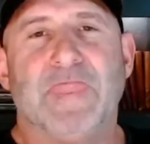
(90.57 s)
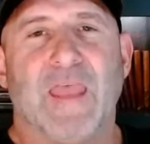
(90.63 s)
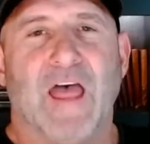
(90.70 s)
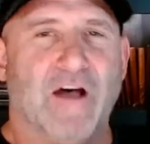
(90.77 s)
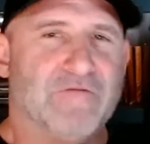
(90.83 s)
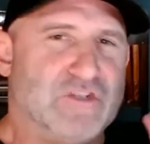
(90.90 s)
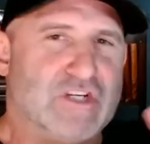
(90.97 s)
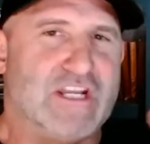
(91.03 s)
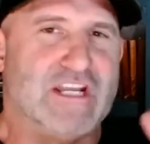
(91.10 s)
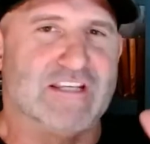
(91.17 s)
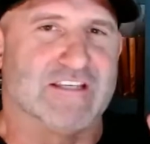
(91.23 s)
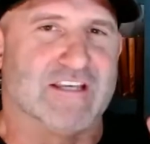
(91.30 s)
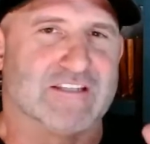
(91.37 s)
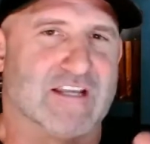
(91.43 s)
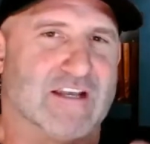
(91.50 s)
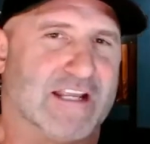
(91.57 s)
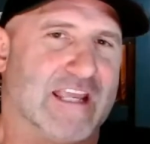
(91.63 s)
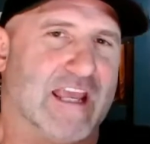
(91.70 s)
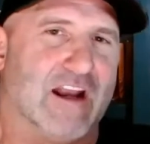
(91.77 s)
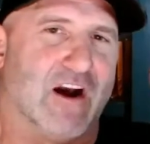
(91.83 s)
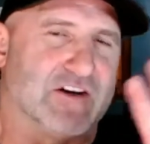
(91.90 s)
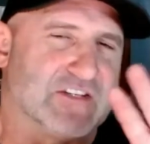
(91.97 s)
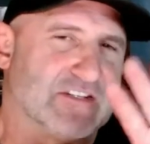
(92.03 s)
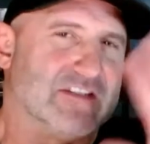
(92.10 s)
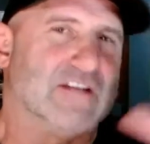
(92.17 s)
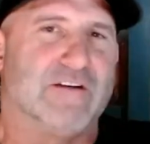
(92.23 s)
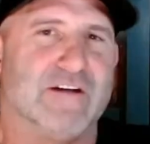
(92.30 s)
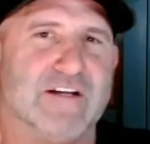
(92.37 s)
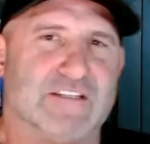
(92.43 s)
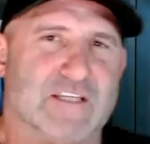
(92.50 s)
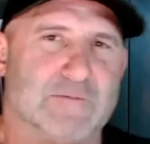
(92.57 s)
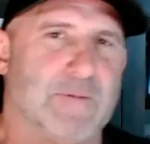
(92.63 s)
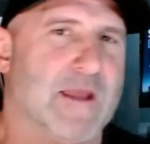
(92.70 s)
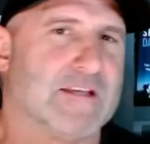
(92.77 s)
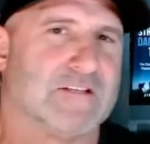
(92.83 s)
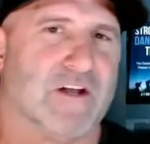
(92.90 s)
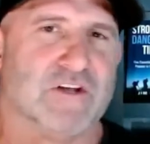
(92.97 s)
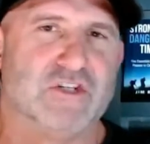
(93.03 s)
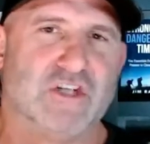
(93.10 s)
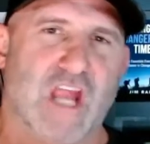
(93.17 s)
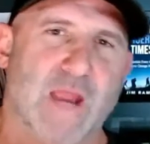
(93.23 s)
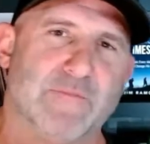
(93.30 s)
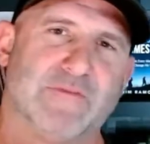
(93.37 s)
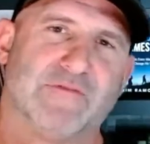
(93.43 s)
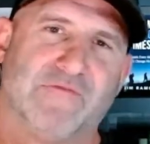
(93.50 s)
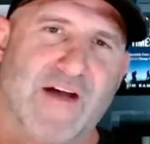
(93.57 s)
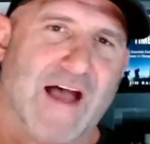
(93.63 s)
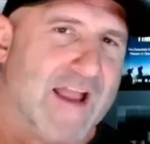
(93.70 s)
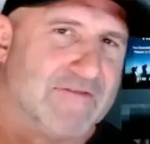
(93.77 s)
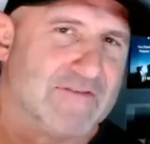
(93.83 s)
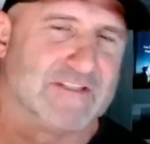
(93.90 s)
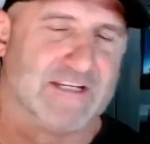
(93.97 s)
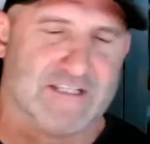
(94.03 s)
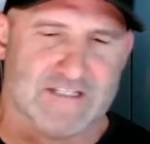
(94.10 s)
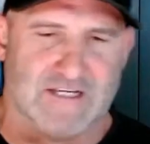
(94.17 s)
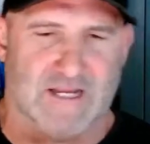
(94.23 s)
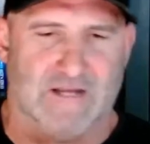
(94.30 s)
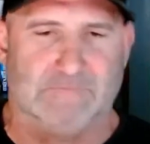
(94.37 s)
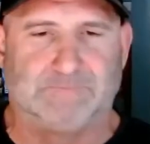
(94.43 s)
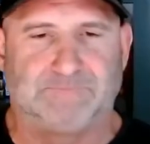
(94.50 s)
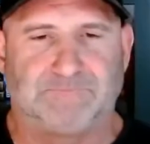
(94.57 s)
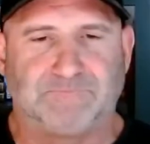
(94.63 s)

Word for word: of Jesus. And again, our series is based on James 5 16.